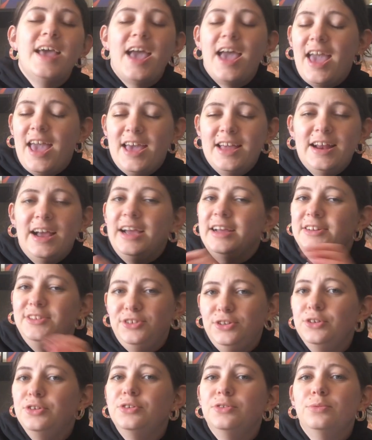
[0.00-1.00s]
and I
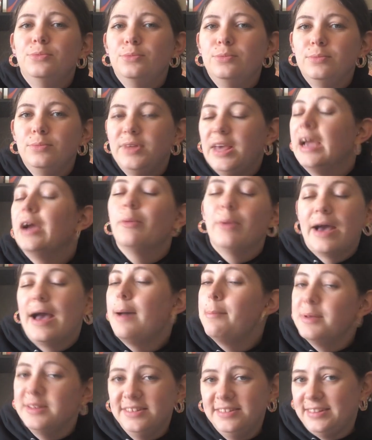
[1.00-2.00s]
do care what
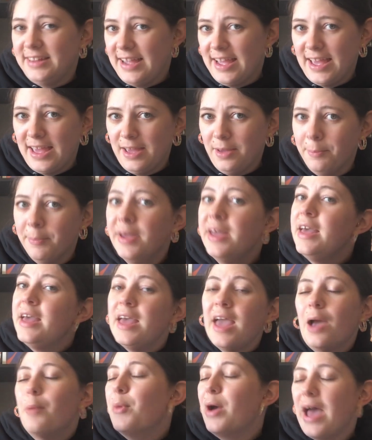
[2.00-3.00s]
happens to him
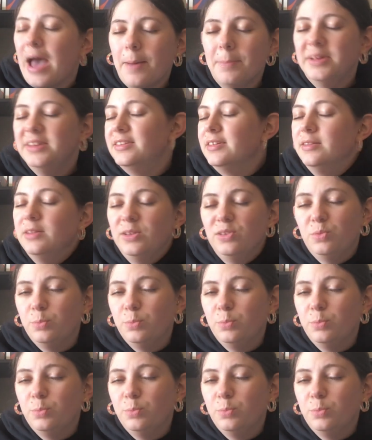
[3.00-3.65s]
and what happens in this